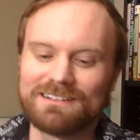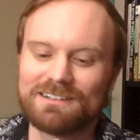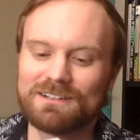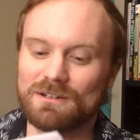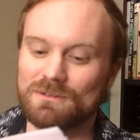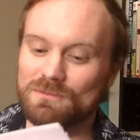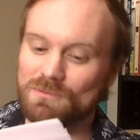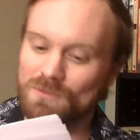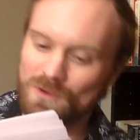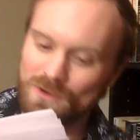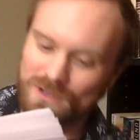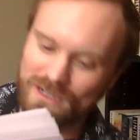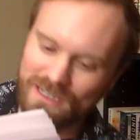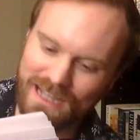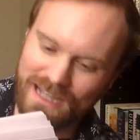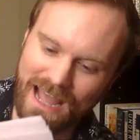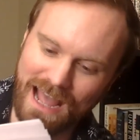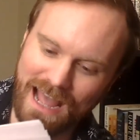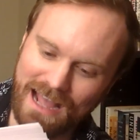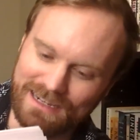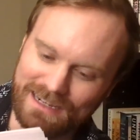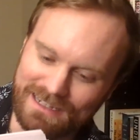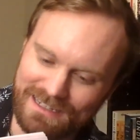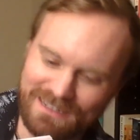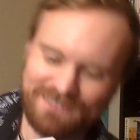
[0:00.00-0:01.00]
"Good morning,
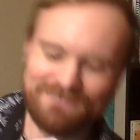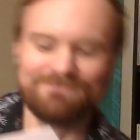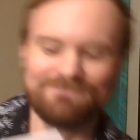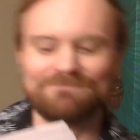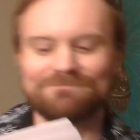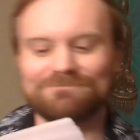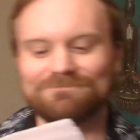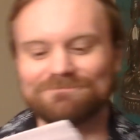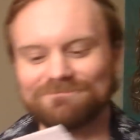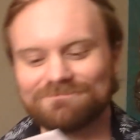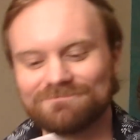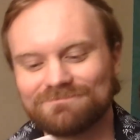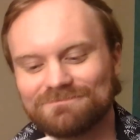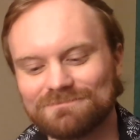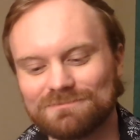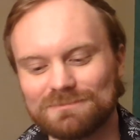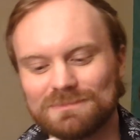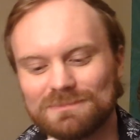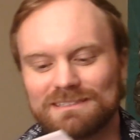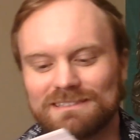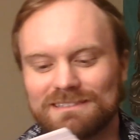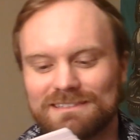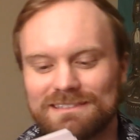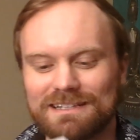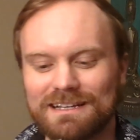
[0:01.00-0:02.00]
Hattie,"
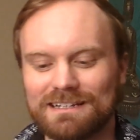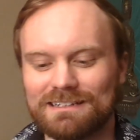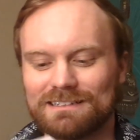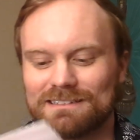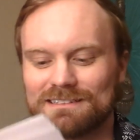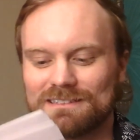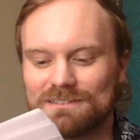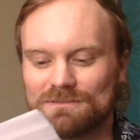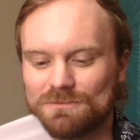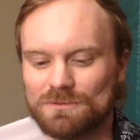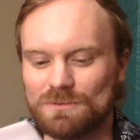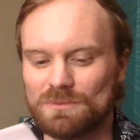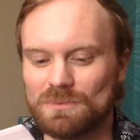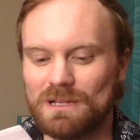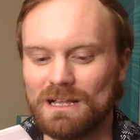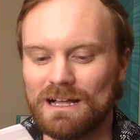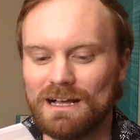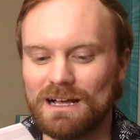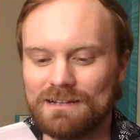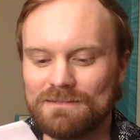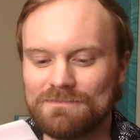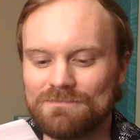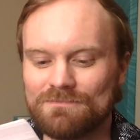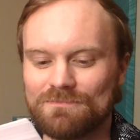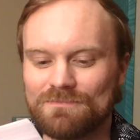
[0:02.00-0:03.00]
Mrs. Tennyson
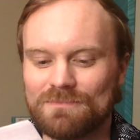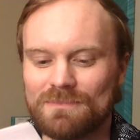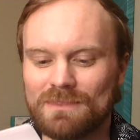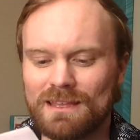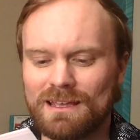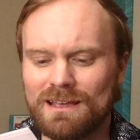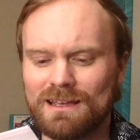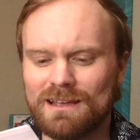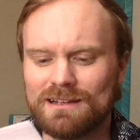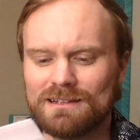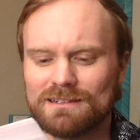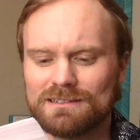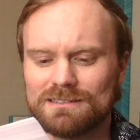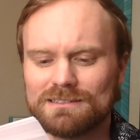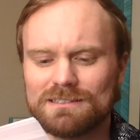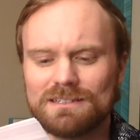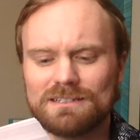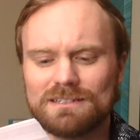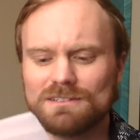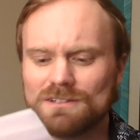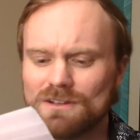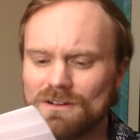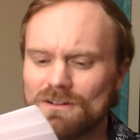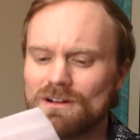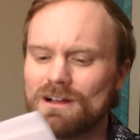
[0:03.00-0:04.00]
replied.
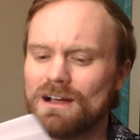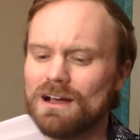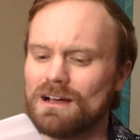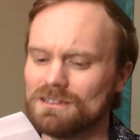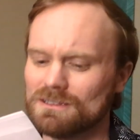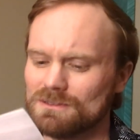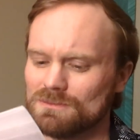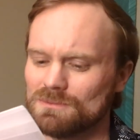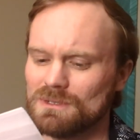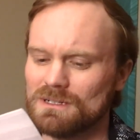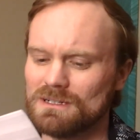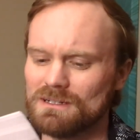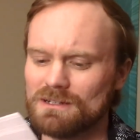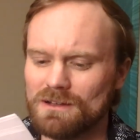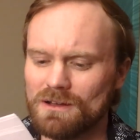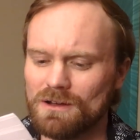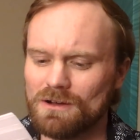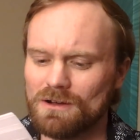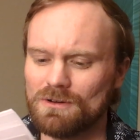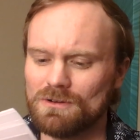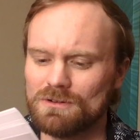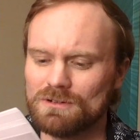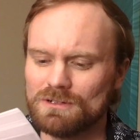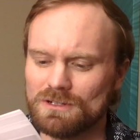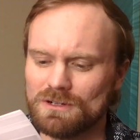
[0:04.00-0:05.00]
"Does your husband
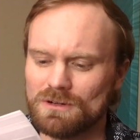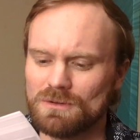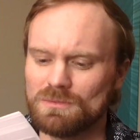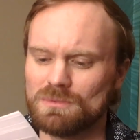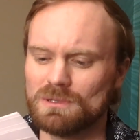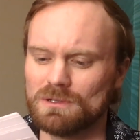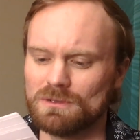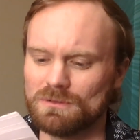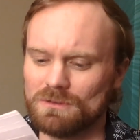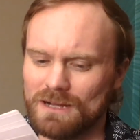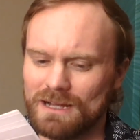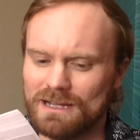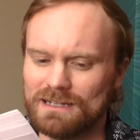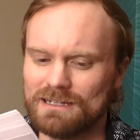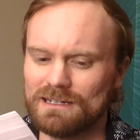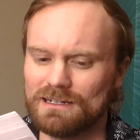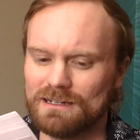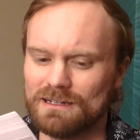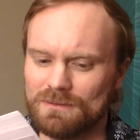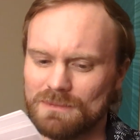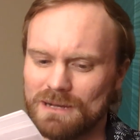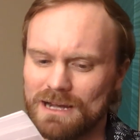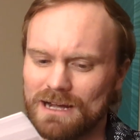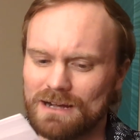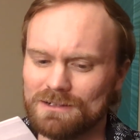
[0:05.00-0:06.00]
know you're parading
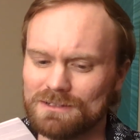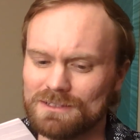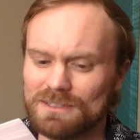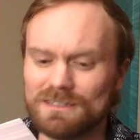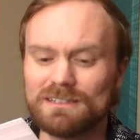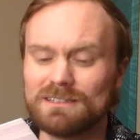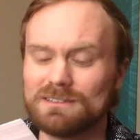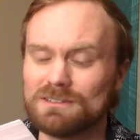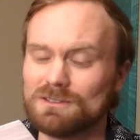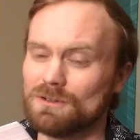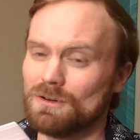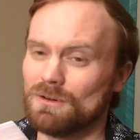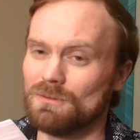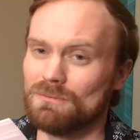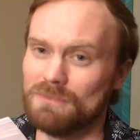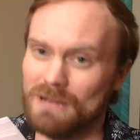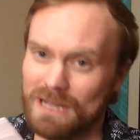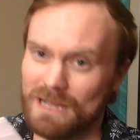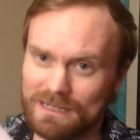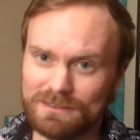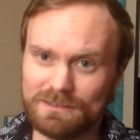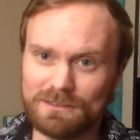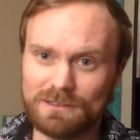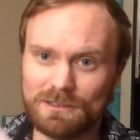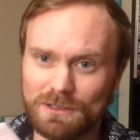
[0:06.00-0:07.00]
about in your
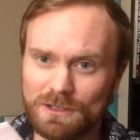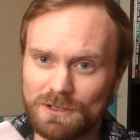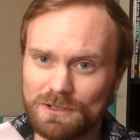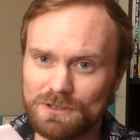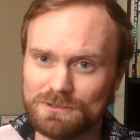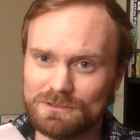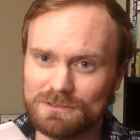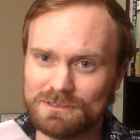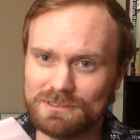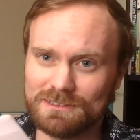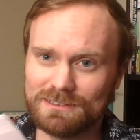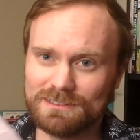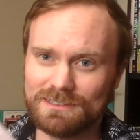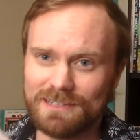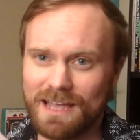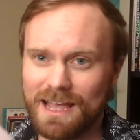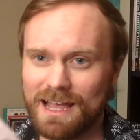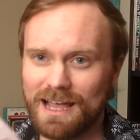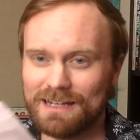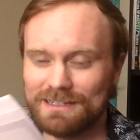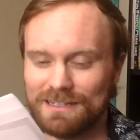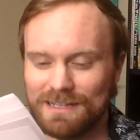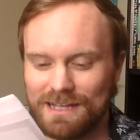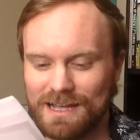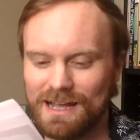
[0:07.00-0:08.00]
bedclothes?"
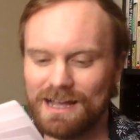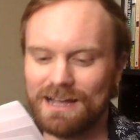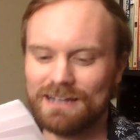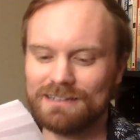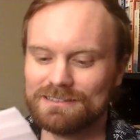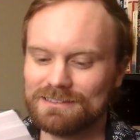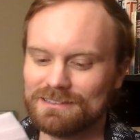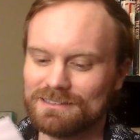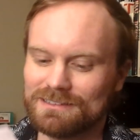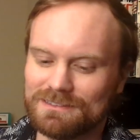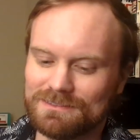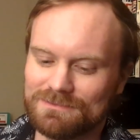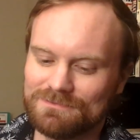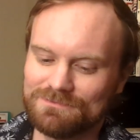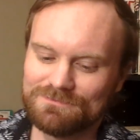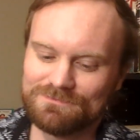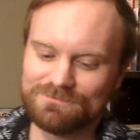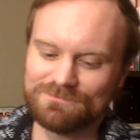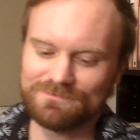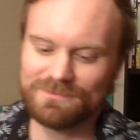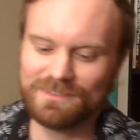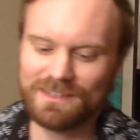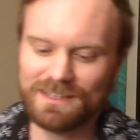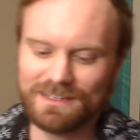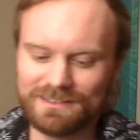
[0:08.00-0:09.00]
Hattie asked.
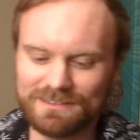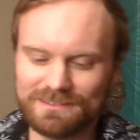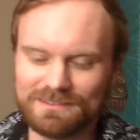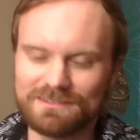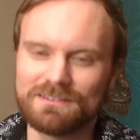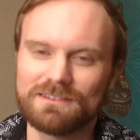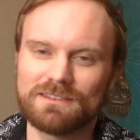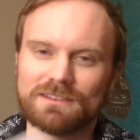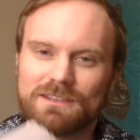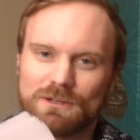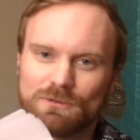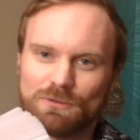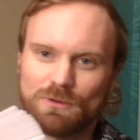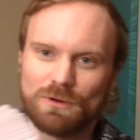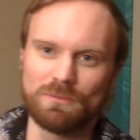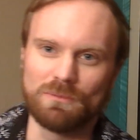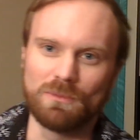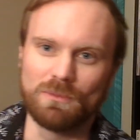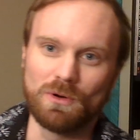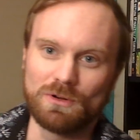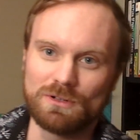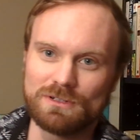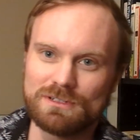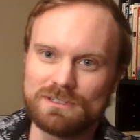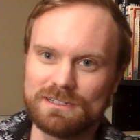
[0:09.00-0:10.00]
There were
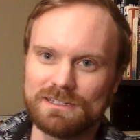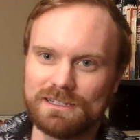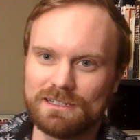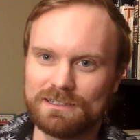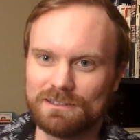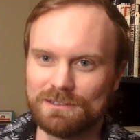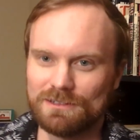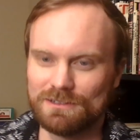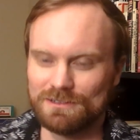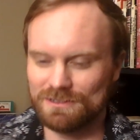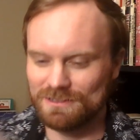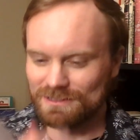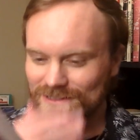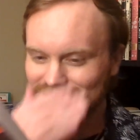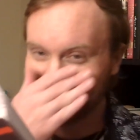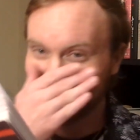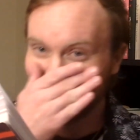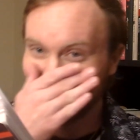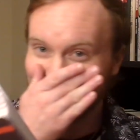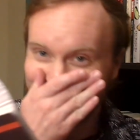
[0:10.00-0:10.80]
more snickers.